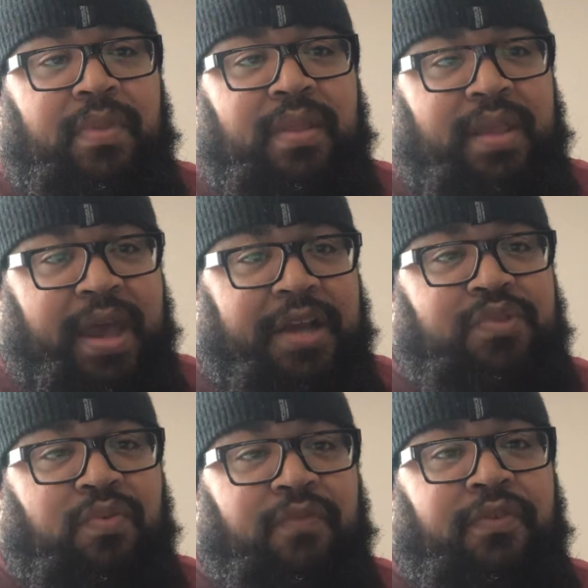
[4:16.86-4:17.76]
the
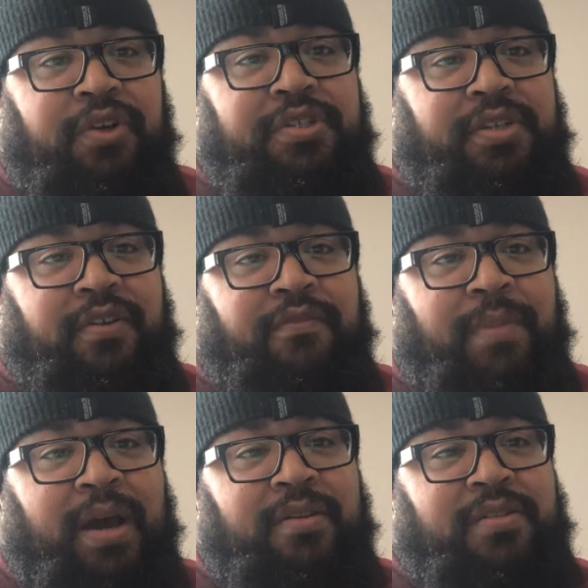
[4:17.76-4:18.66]
actual version of
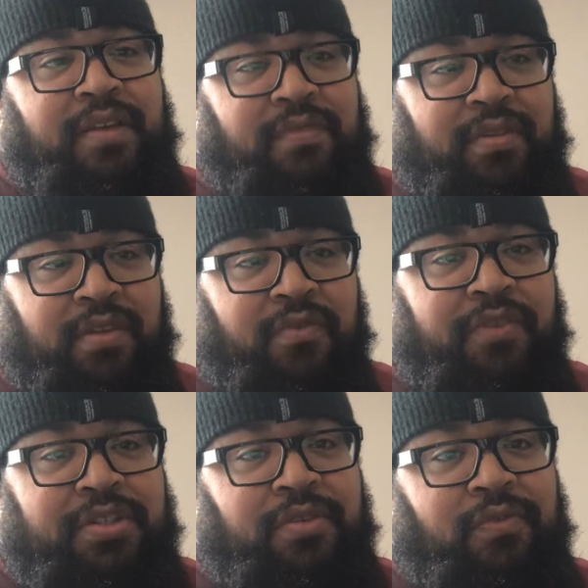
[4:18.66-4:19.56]
Miles did the
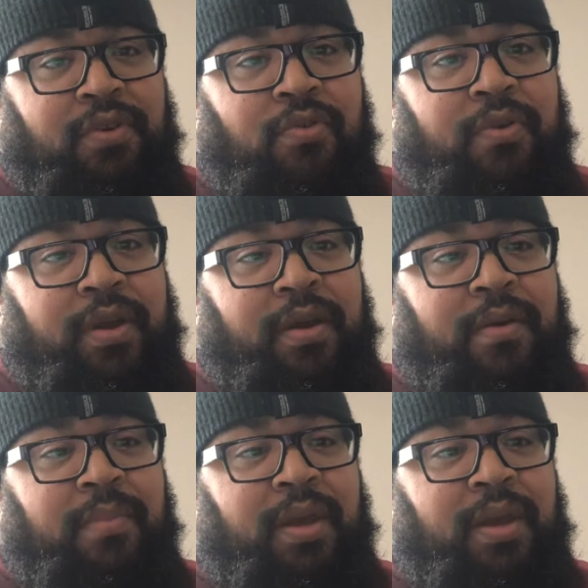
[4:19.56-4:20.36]
original recording up,